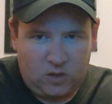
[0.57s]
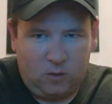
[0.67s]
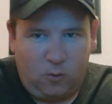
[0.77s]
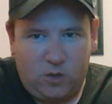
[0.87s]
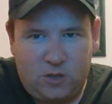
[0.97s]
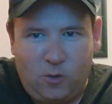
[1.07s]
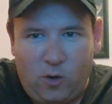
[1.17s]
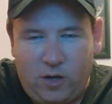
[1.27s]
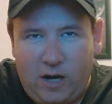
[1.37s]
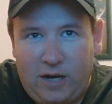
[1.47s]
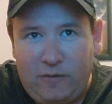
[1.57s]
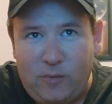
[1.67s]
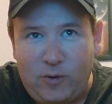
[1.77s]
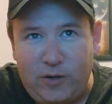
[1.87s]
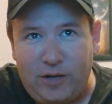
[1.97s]
What's going on,
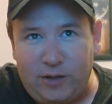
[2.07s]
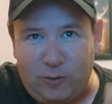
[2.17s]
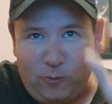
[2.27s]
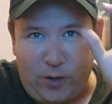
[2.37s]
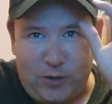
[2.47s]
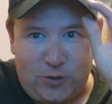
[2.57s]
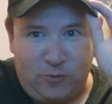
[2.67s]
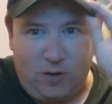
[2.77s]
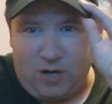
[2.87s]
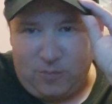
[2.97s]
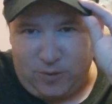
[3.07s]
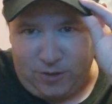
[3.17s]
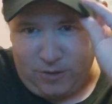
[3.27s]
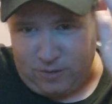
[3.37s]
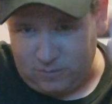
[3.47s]
everybody? You got the Raging Rob
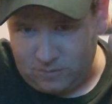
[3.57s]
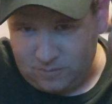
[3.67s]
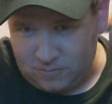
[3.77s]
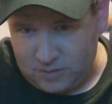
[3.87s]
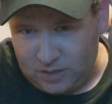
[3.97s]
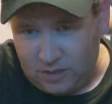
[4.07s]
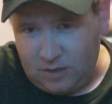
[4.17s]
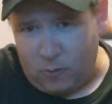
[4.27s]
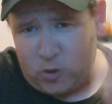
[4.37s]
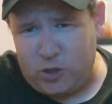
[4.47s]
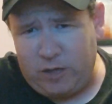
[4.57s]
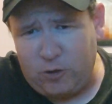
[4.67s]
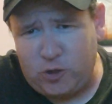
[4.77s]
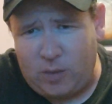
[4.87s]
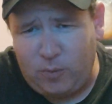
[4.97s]
here. What
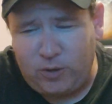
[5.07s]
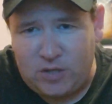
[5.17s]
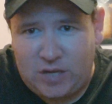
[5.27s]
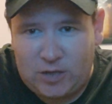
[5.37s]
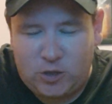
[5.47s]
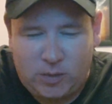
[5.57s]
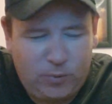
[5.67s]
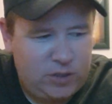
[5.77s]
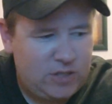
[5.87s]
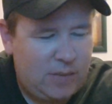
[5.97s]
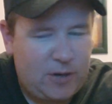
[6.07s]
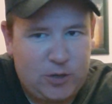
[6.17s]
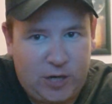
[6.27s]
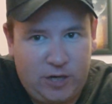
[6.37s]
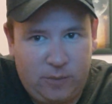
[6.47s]
channel should I put this on? Should I put this on my
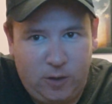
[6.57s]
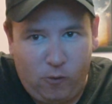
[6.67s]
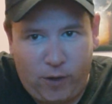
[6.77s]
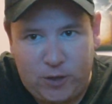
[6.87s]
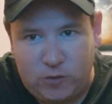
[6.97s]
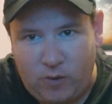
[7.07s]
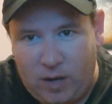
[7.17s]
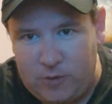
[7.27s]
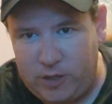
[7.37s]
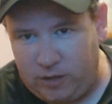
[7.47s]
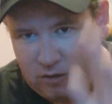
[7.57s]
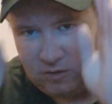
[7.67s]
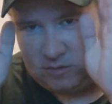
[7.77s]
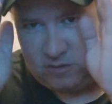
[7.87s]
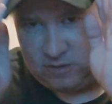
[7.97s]
JWO Raging Rob channel?
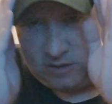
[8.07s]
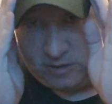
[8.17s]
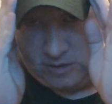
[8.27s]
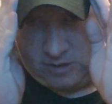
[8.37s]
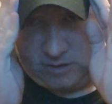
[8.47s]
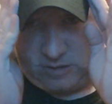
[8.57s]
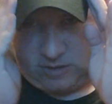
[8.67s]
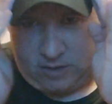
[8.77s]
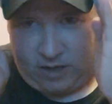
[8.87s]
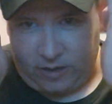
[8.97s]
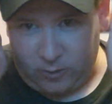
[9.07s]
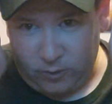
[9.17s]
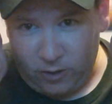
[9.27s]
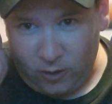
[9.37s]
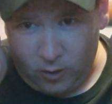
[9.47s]
I don't
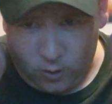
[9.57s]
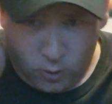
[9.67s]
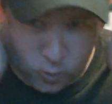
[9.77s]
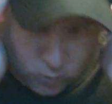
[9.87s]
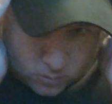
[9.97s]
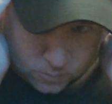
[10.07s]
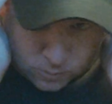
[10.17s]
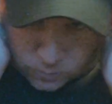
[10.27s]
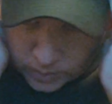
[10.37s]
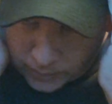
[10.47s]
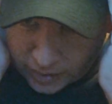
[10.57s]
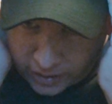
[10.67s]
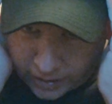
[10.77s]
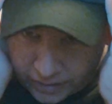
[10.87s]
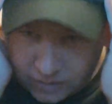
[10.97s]
know. Like my
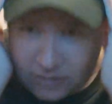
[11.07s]
hat.